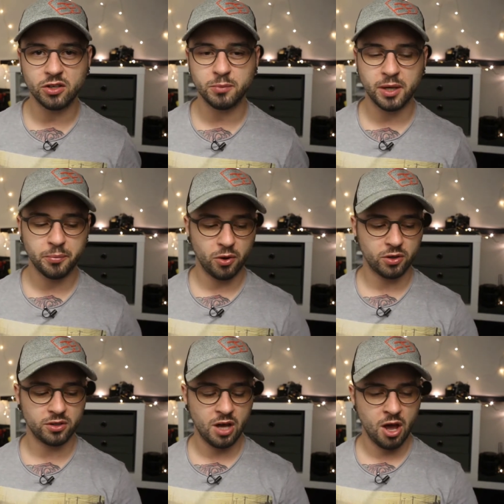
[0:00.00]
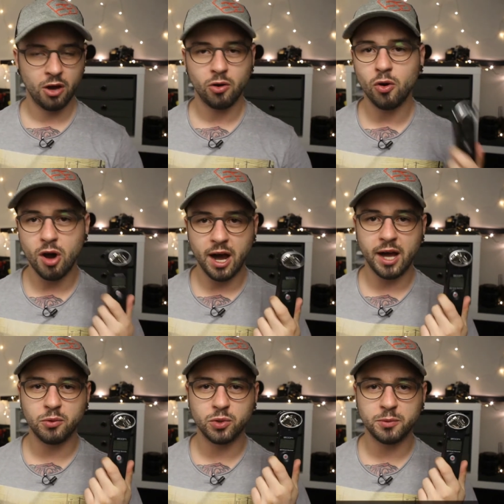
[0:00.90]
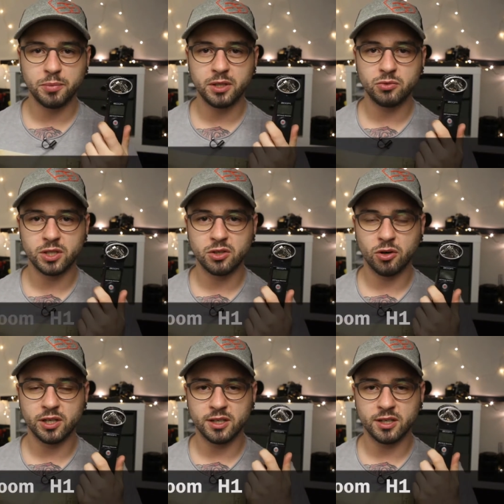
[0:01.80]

in my pocket, or I would be recording